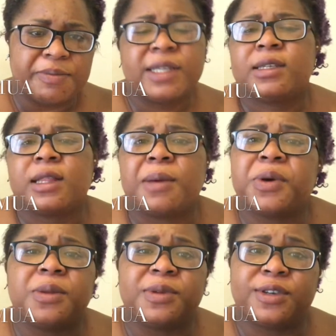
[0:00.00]
Basically I'm
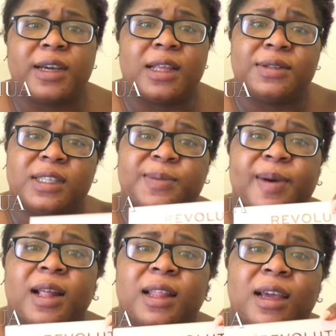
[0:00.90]
gonna be trying out this
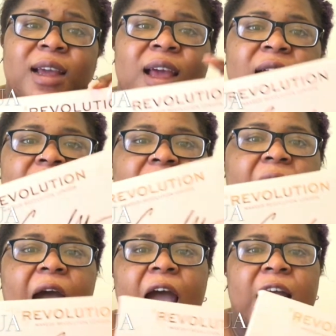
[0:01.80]
palette,
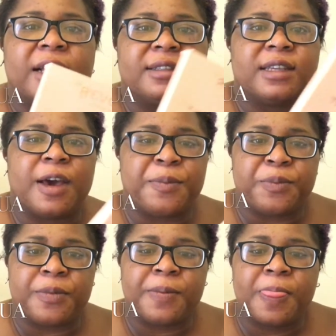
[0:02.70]

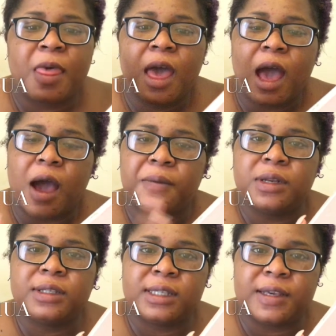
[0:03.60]
and I
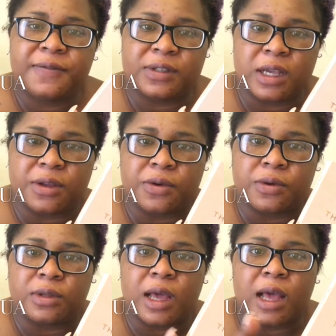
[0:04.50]
want to see if it's any
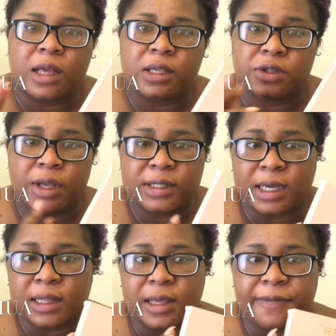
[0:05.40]
good. It's not
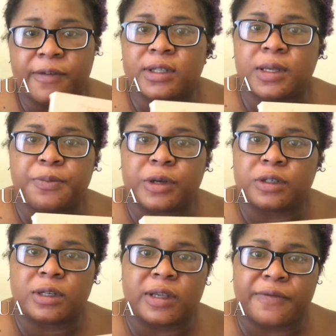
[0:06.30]
exactly a first
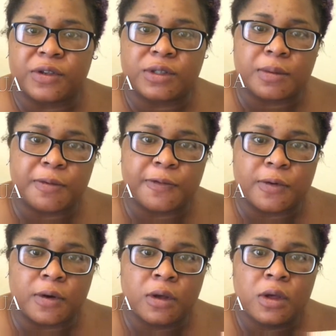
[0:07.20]
impression because I've used it
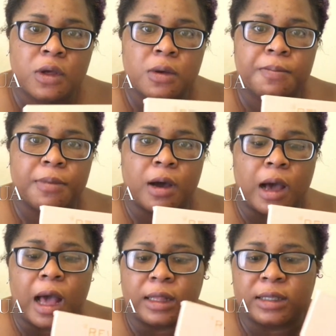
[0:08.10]
before,
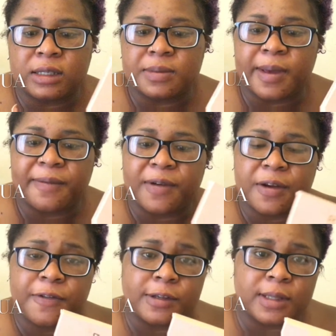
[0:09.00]
but this is my
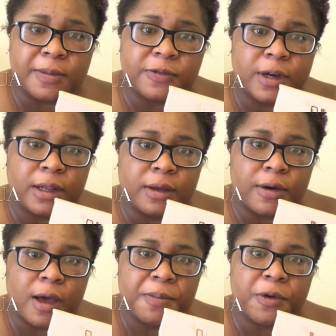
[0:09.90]
very first time of trying it
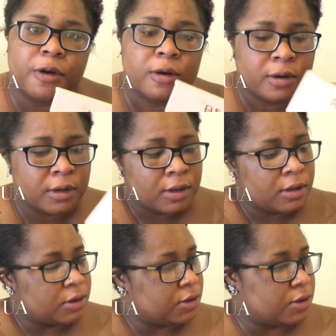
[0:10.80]
on camera.
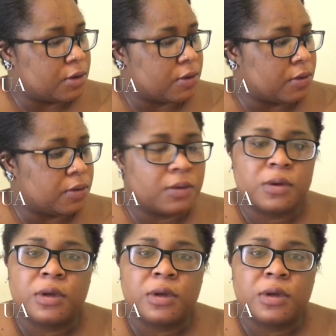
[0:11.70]
So